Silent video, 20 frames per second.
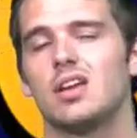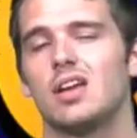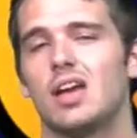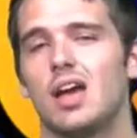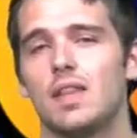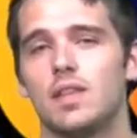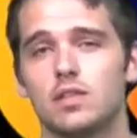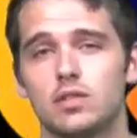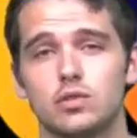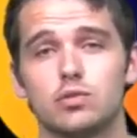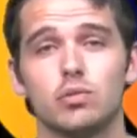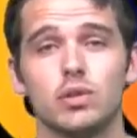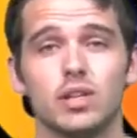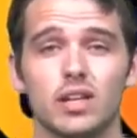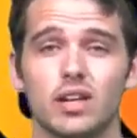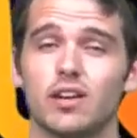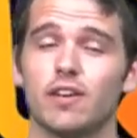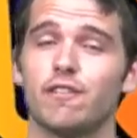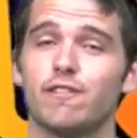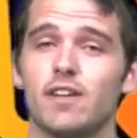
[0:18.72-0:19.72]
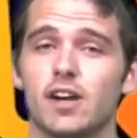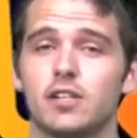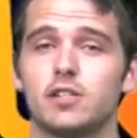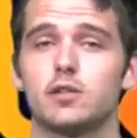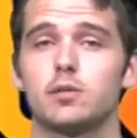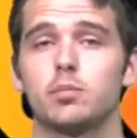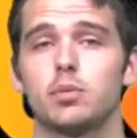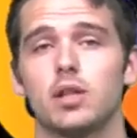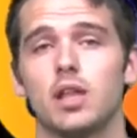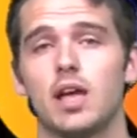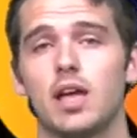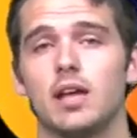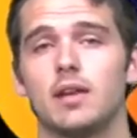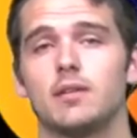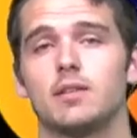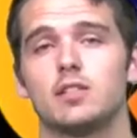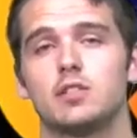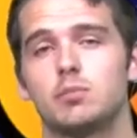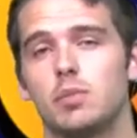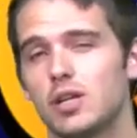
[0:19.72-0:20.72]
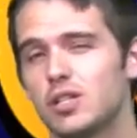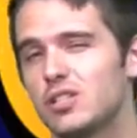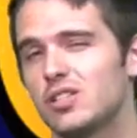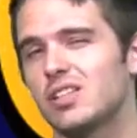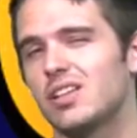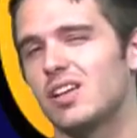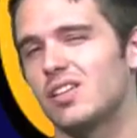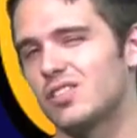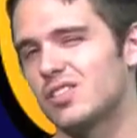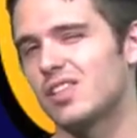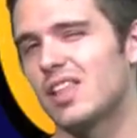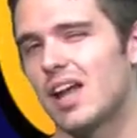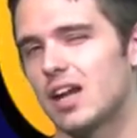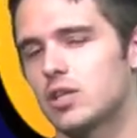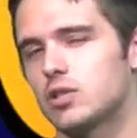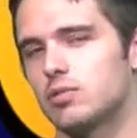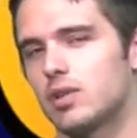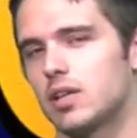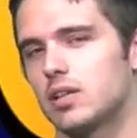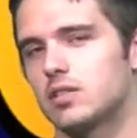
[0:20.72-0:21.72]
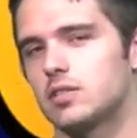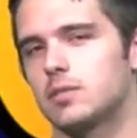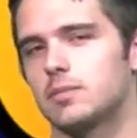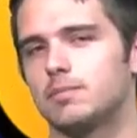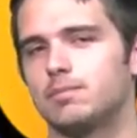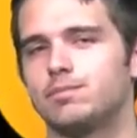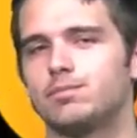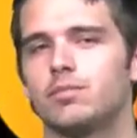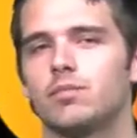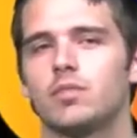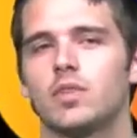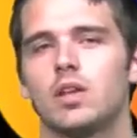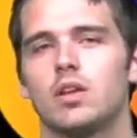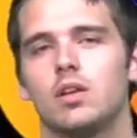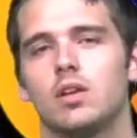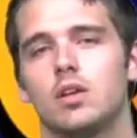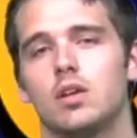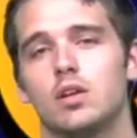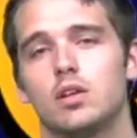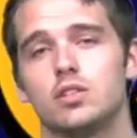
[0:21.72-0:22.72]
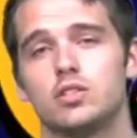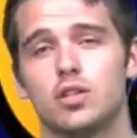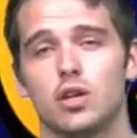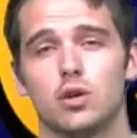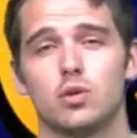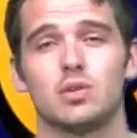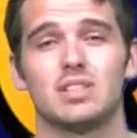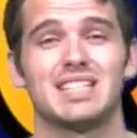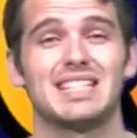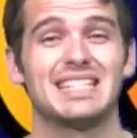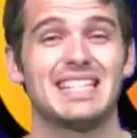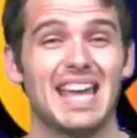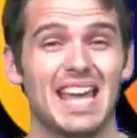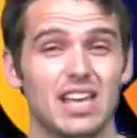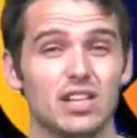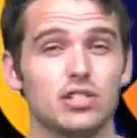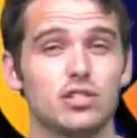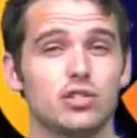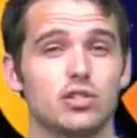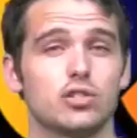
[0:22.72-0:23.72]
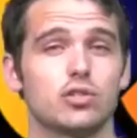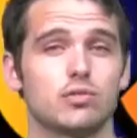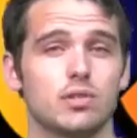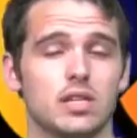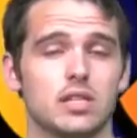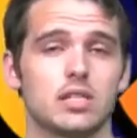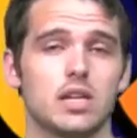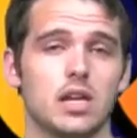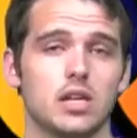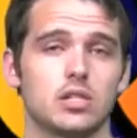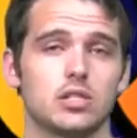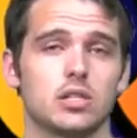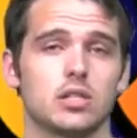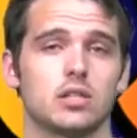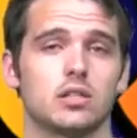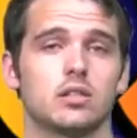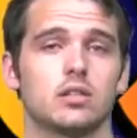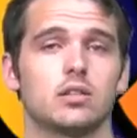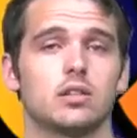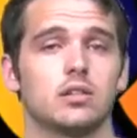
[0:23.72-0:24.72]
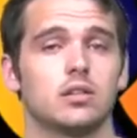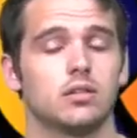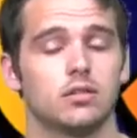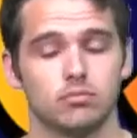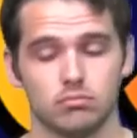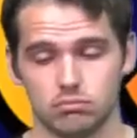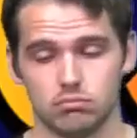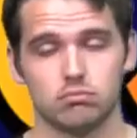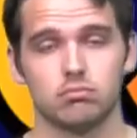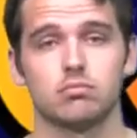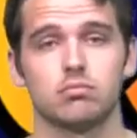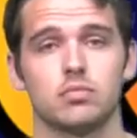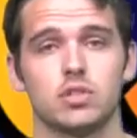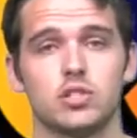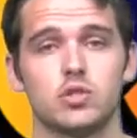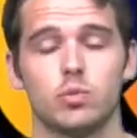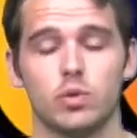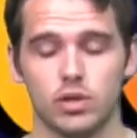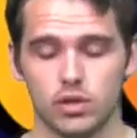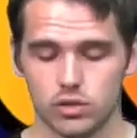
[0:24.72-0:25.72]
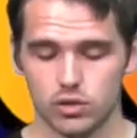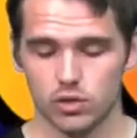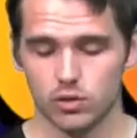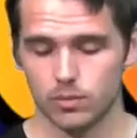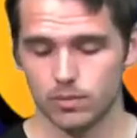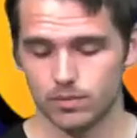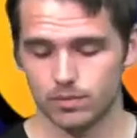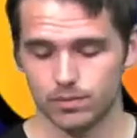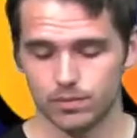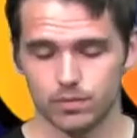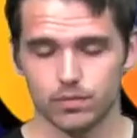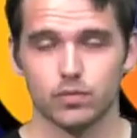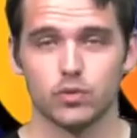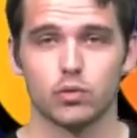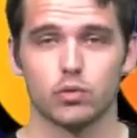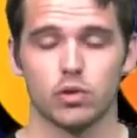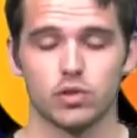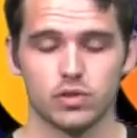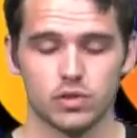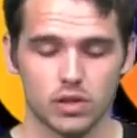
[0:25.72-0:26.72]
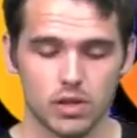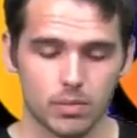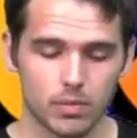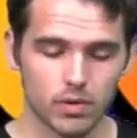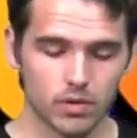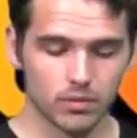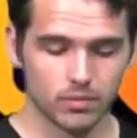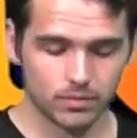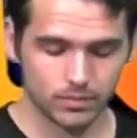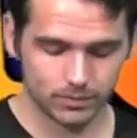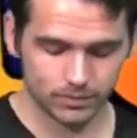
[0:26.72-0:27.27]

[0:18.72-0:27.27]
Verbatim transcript: And this is really going to affect your play, especially on slack tricks. So to test your string tension, this is what you do. Throw a sleeper.